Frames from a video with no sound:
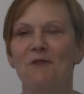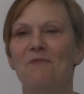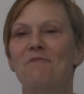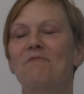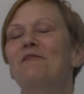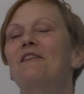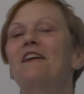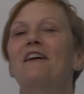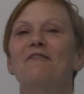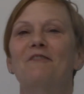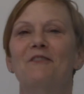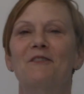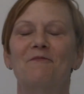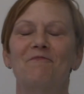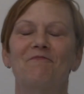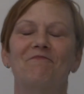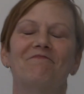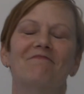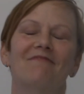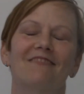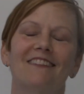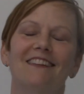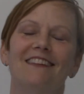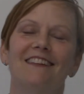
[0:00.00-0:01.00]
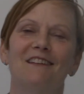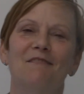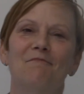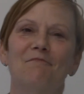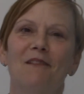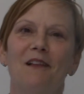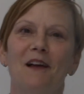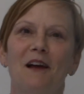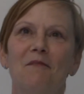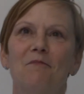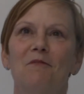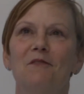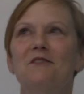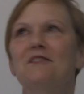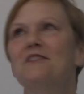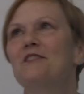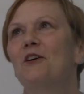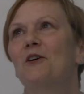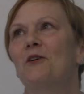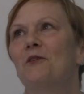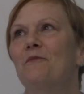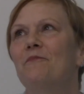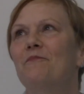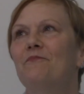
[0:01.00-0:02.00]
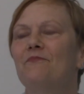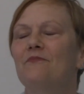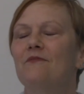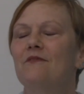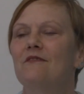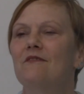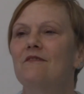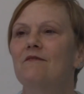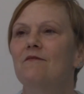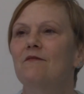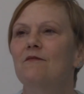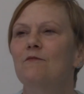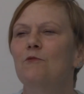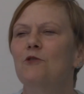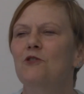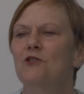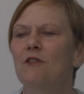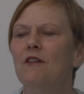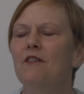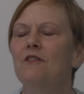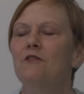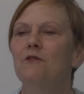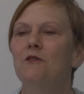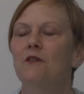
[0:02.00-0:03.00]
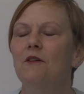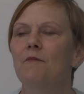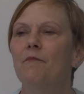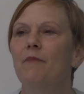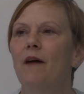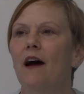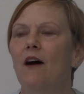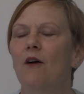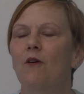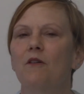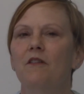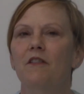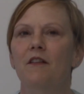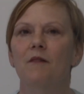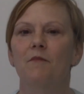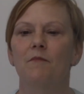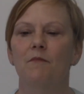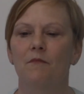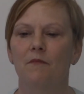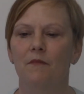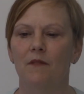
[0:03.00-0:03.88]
whatever, pliable. So we're trying to empower them